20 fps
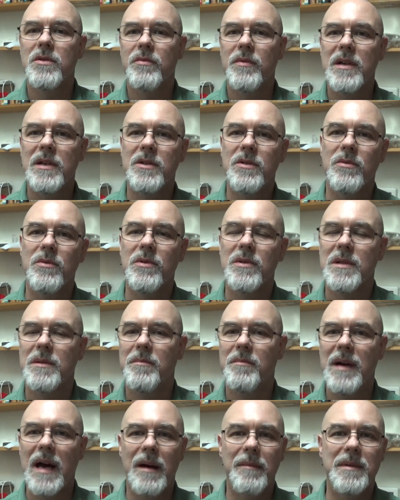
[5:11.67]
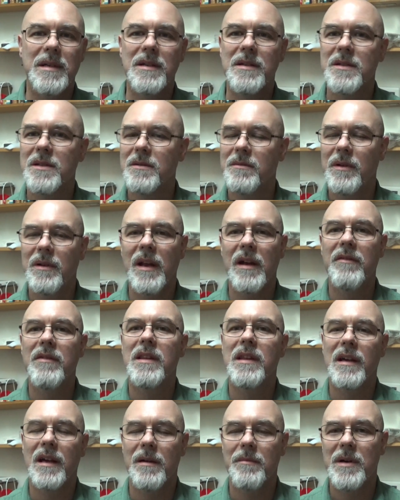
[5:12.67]
rituals and baptism and
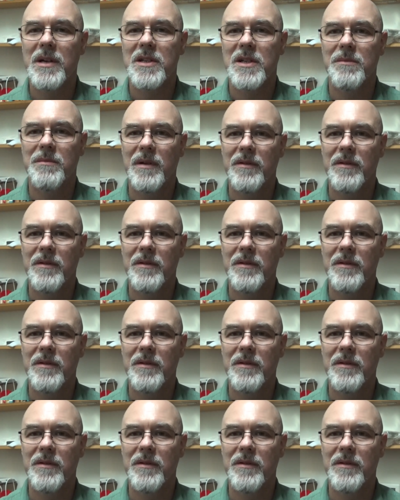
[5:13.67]
everything I mentioned